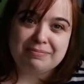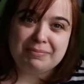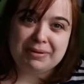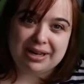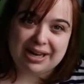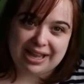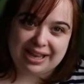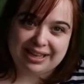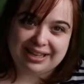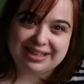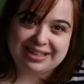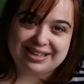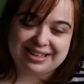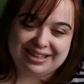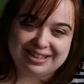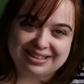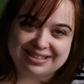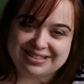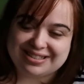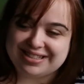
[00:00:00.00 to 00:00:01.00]
play it
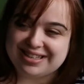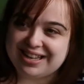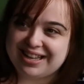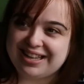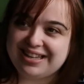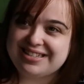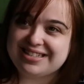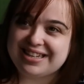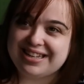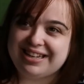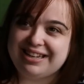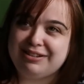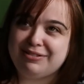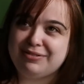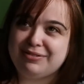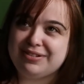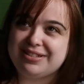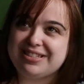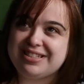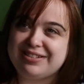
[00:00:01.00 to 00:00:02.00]
last night, and he
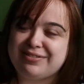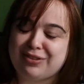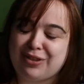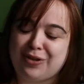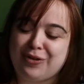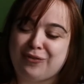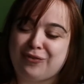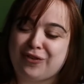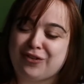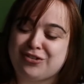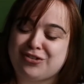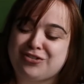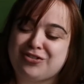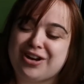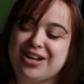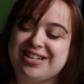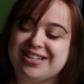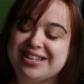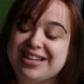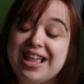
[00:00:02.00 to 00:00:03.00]
was so
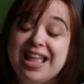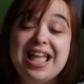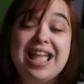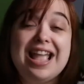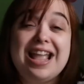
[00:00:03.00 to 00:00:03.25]
frustrated.